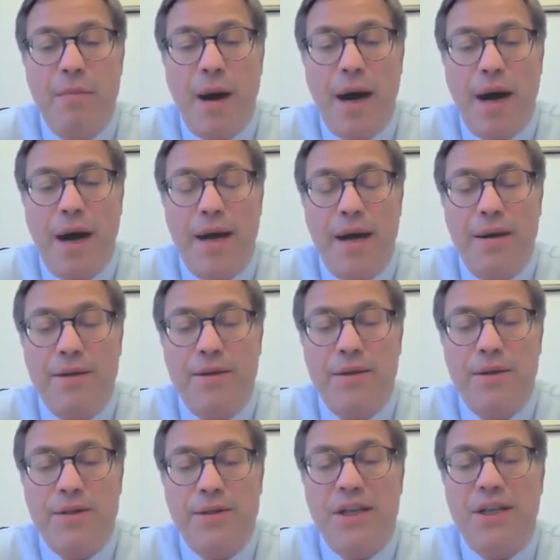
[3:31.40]
by
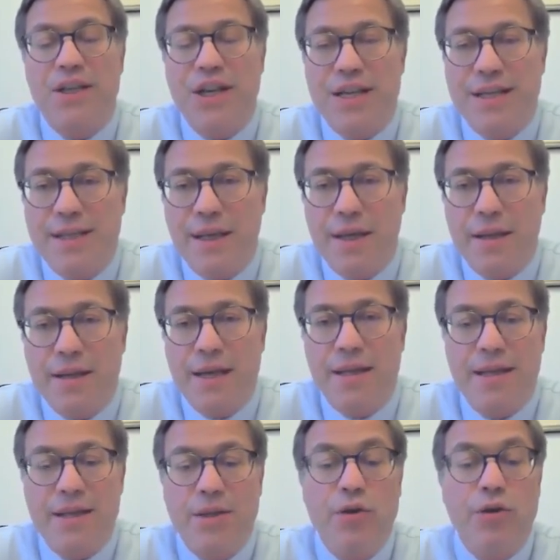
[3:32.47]
suggesting
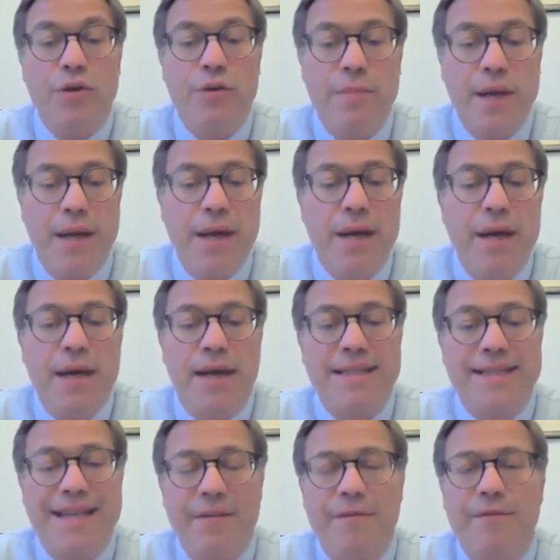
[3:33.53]
that this could be
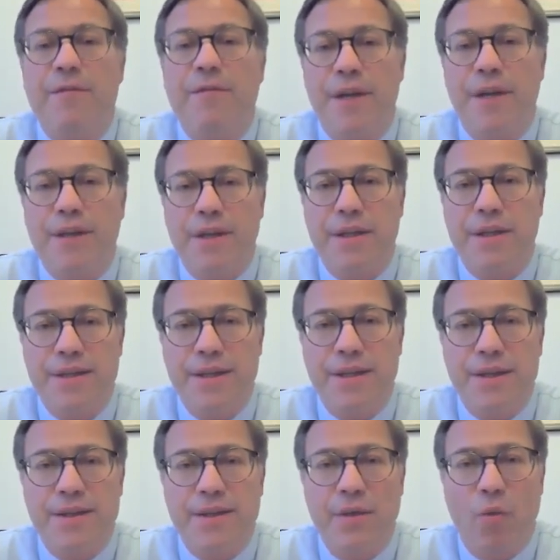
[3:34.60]
a self-inflicted
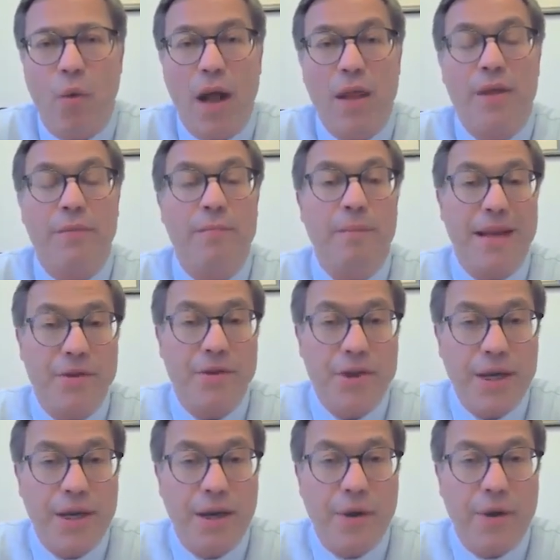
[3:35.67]
disease, while the
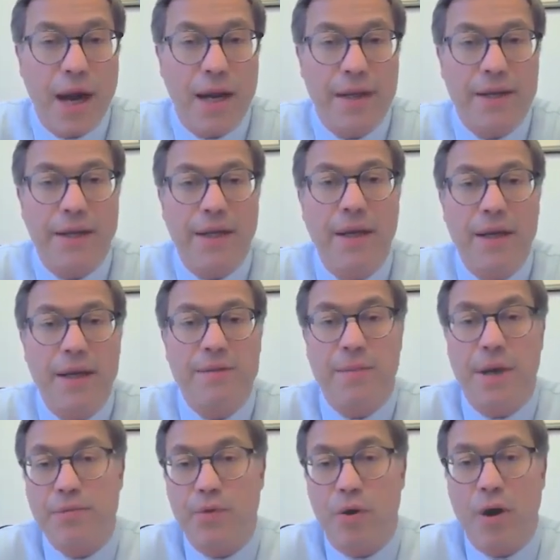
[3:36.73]
pathogenic reality
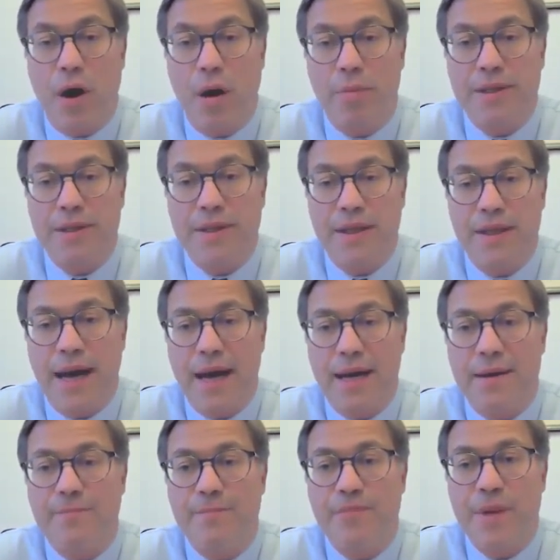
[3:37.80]
is much more complex than
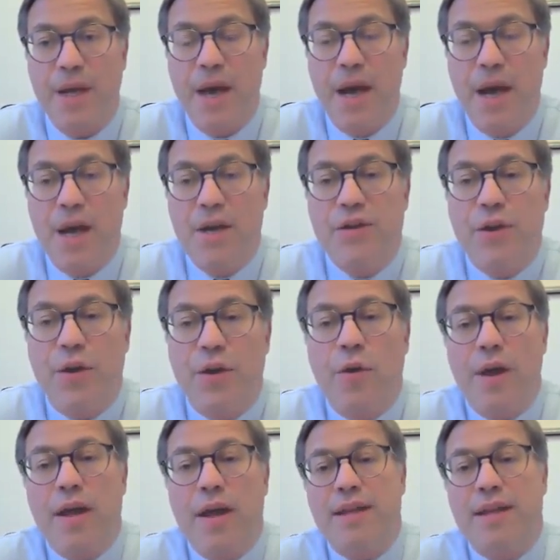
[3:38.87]
that.
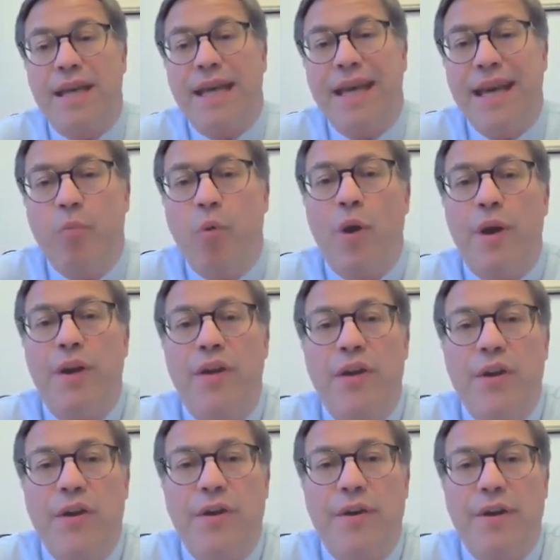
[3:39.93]
So the key point
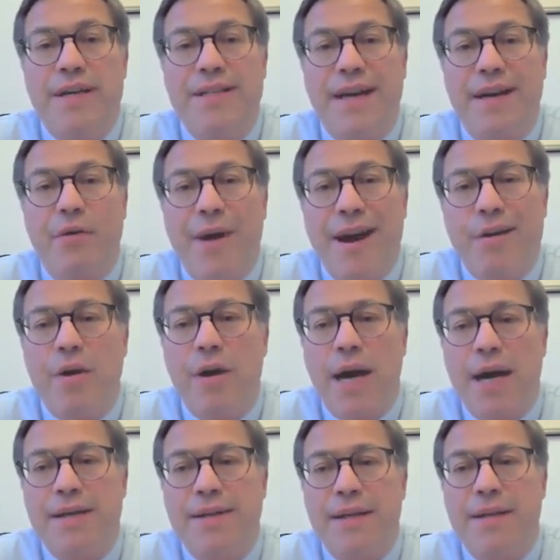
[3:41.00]
here is that
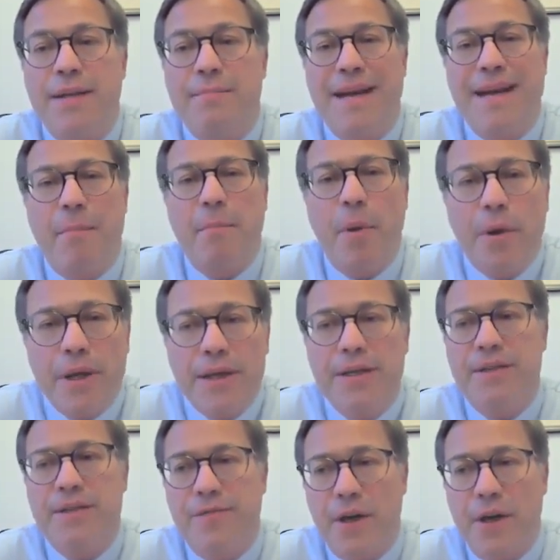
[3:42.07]
recognizing the
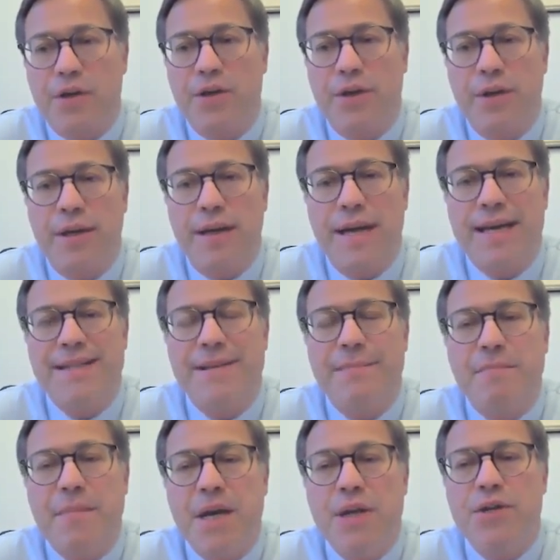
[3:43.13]
metabolic dysfunction as
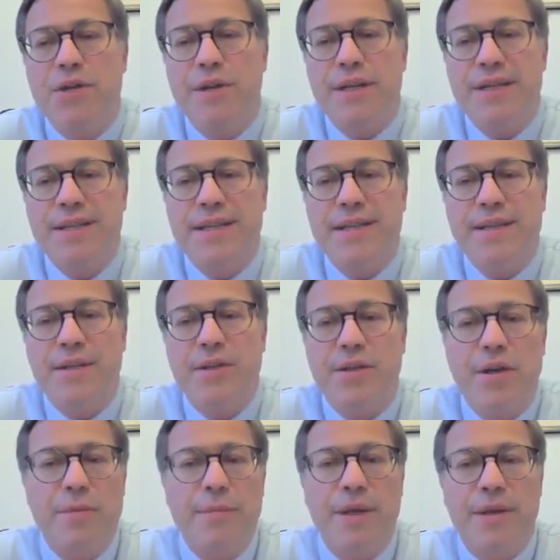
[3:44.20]
the major disease
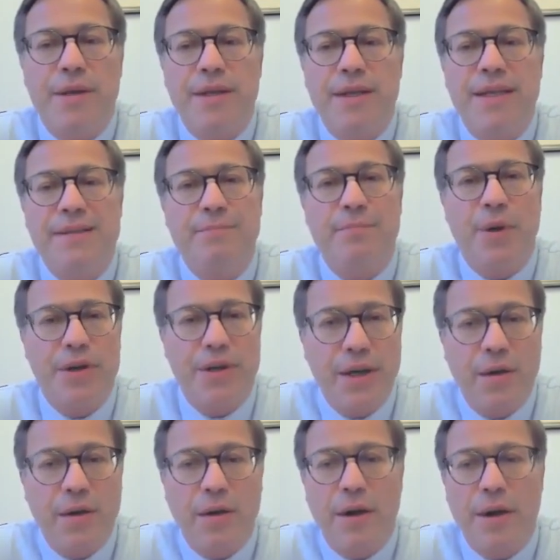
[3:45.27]
determinant is
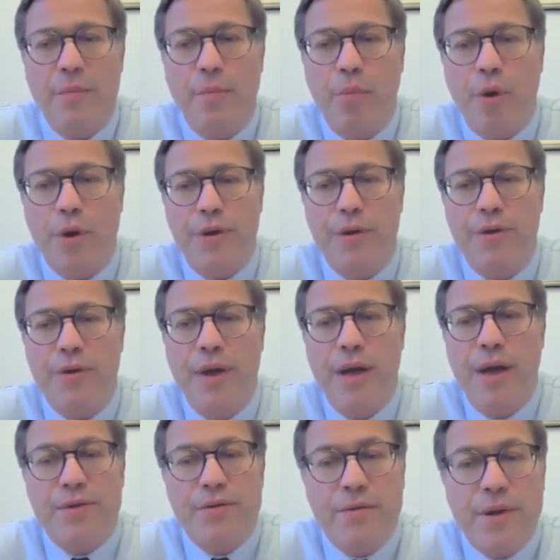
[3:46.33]
particularly important.
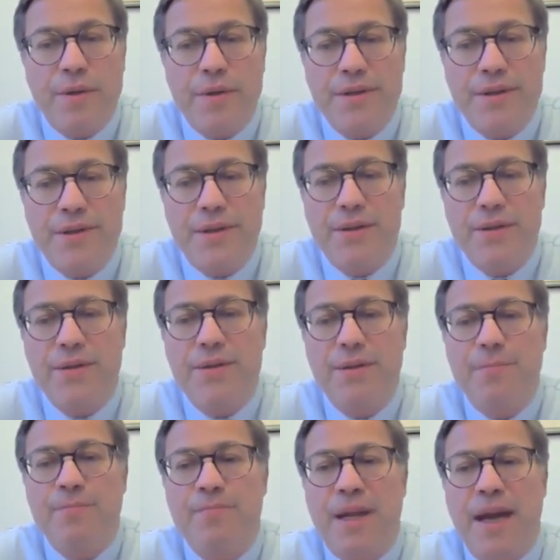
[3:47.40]
Insulin
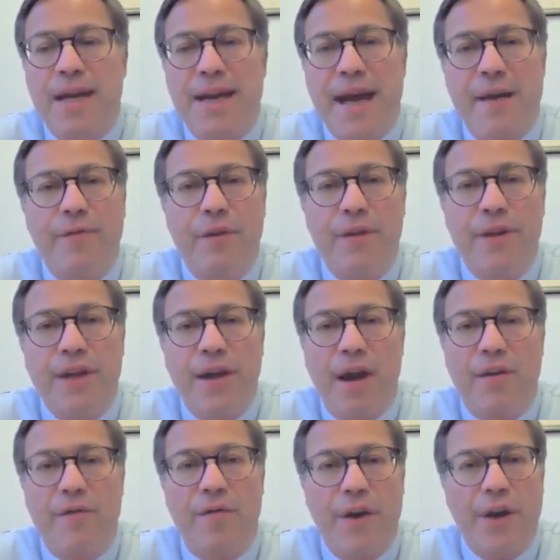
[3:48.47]
resistance and
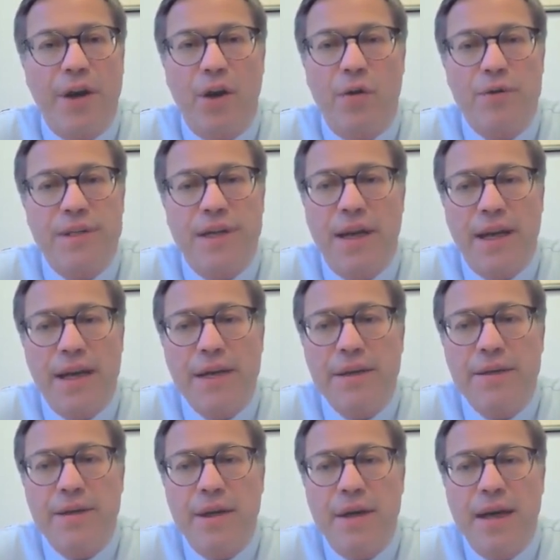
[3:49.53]
NAFLD are very closely
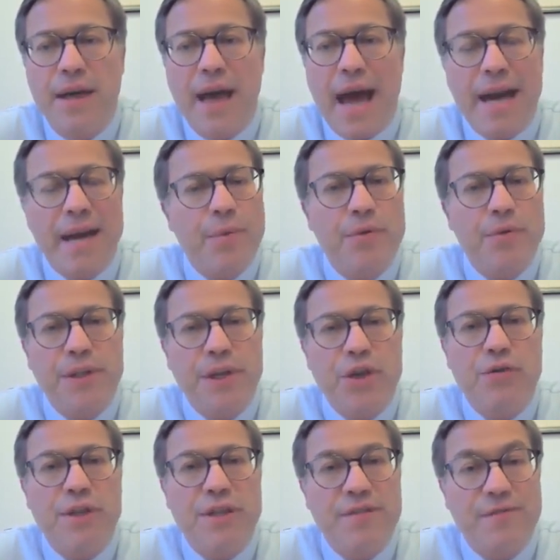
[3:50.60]
linked. Adipose
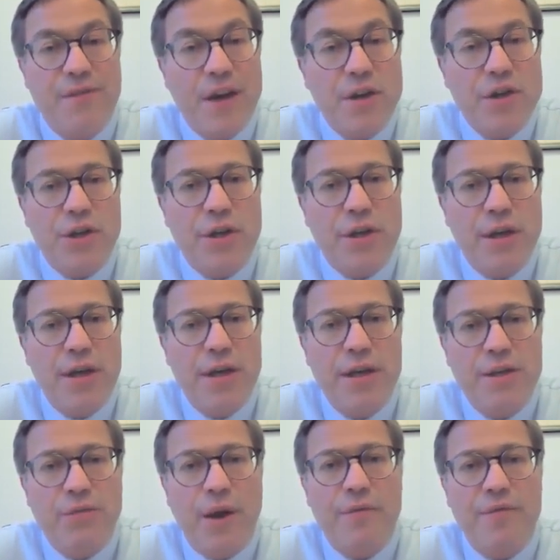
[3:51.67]
tissue dysfunction
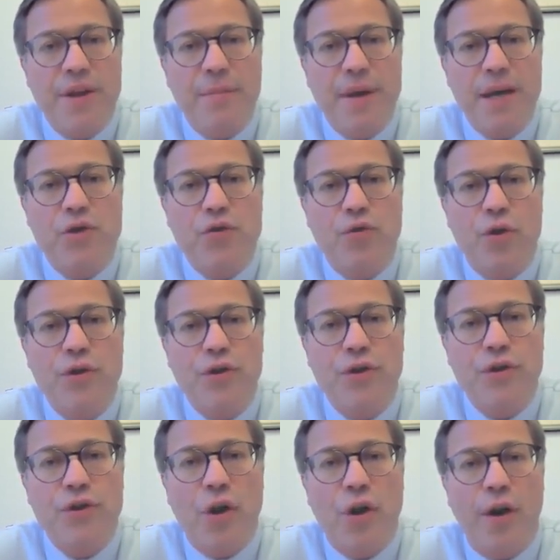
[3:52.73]
is one of the main
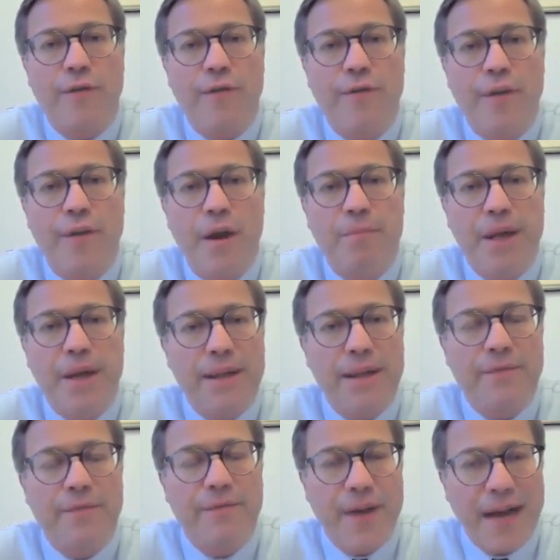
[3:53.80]
sources of
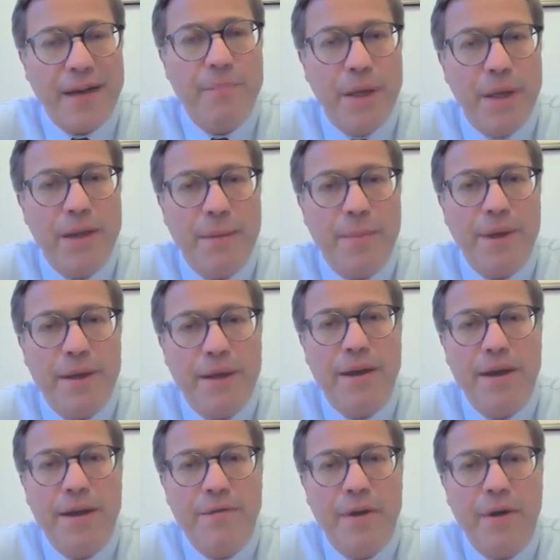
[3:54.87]
fat buildup
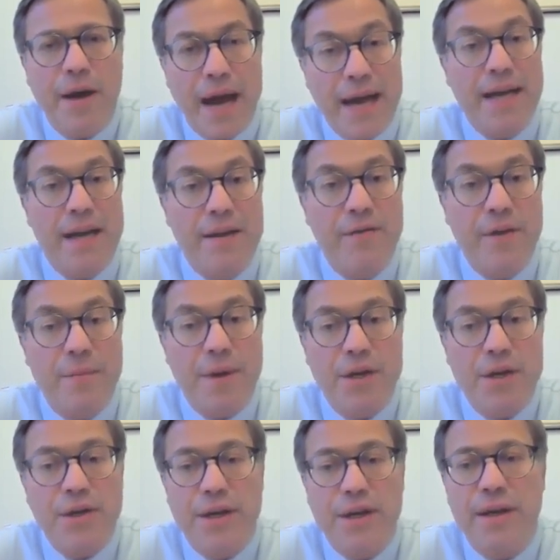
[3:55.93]
in the liver and
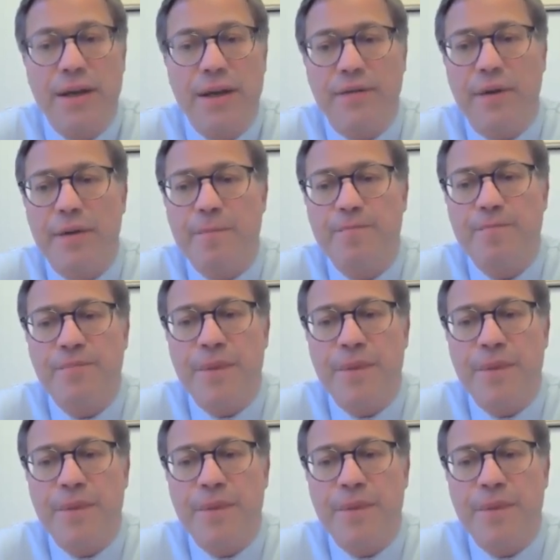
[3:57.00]
inflammation in the liver.